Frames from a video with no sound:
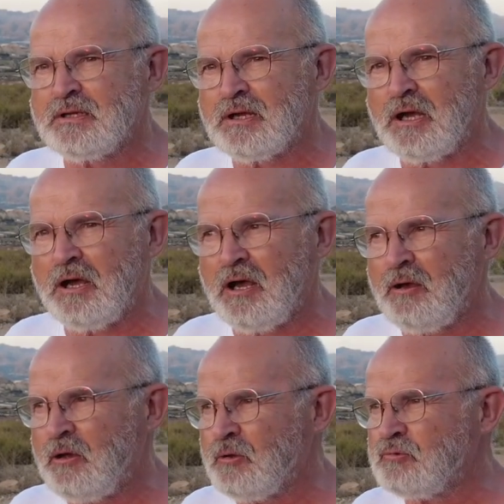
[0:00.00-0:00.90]

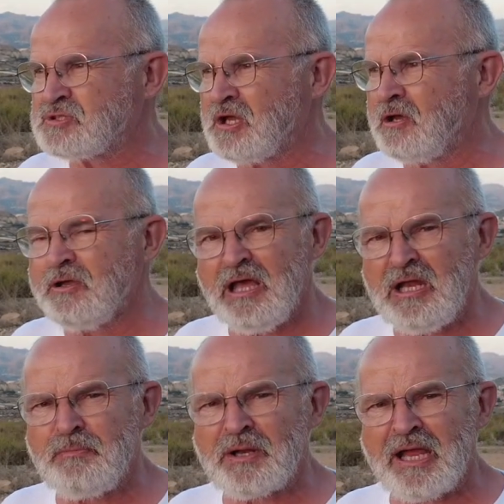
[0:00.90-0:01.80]
And also
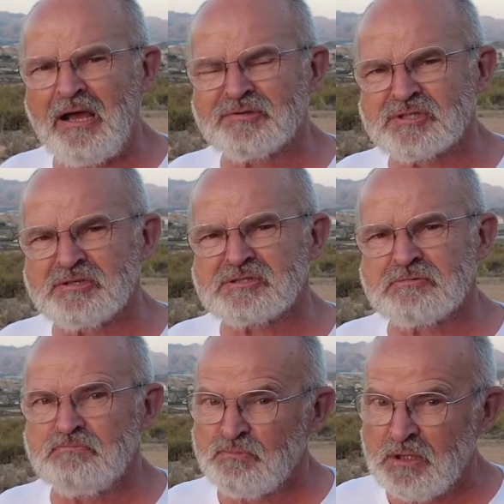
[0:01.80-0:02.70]
anybody else that
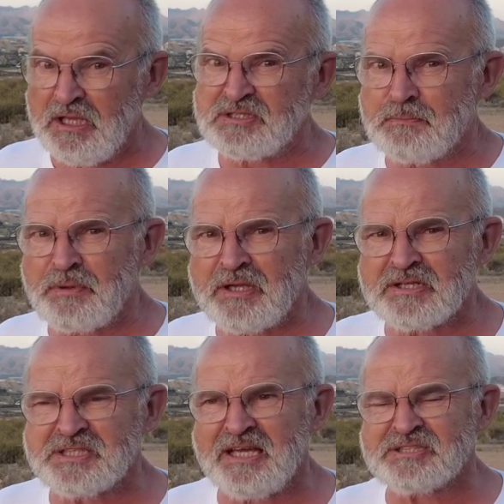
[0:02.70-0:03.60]
is a beta
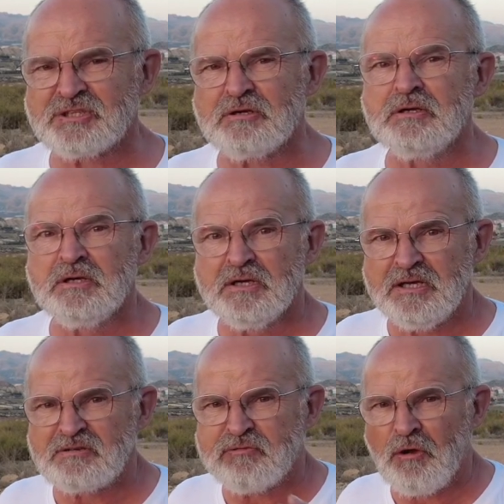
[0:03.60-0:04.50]
tester
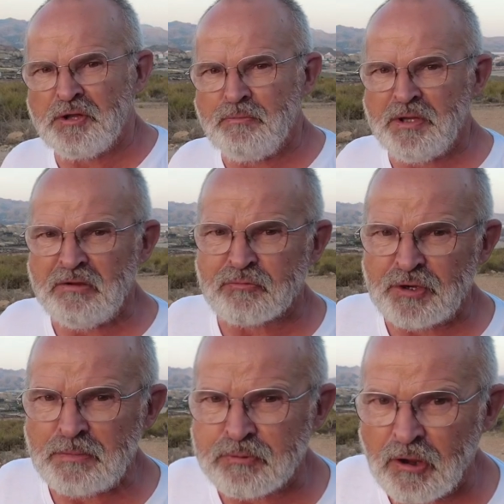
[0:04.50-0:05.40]
is flying the Mini
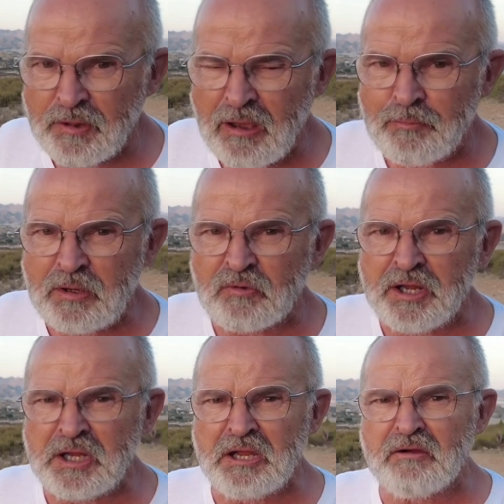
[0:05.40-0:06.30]
3 Pro, that would be
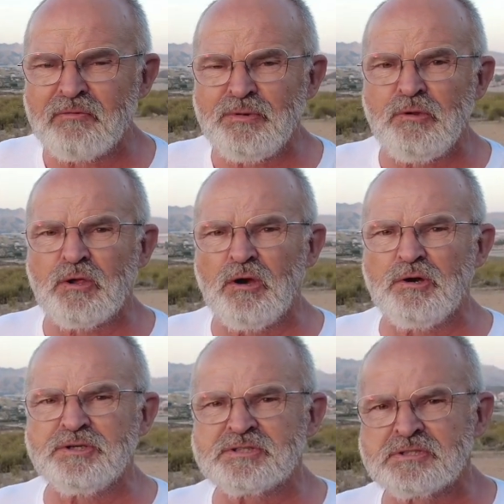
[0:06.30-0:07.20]
great to hear from you
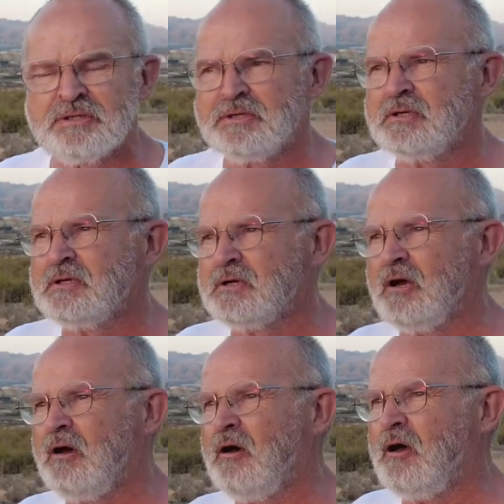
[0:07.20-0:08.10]
guys,
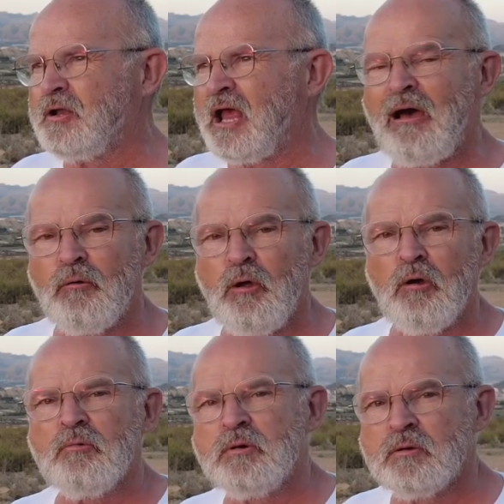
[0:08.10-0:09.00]
and how
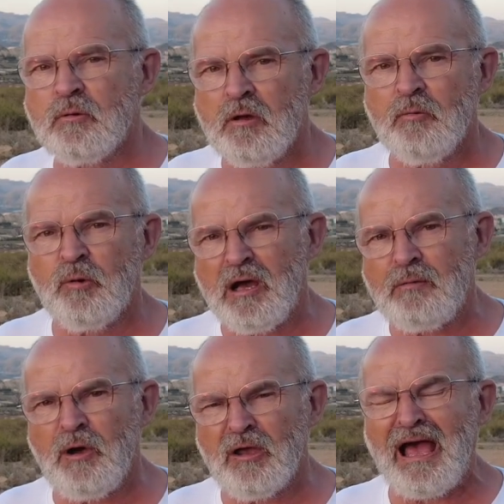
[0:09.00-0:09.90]
long
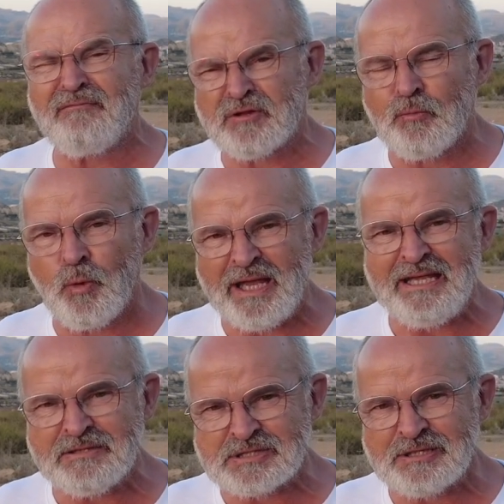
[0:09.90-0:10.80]
am I have to
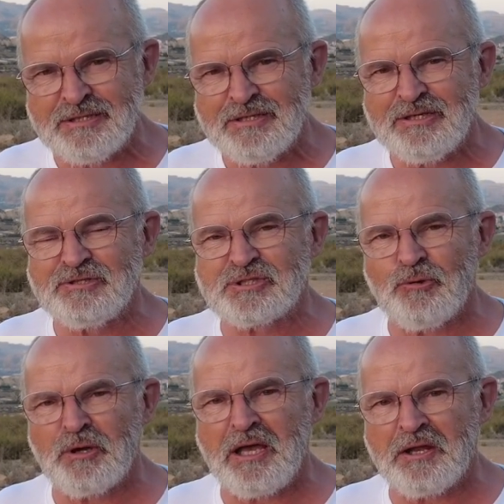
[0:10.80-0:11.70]
wait
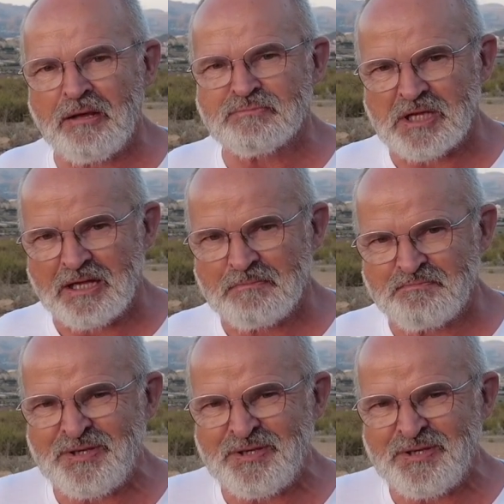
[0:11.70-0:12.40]
until I get an update?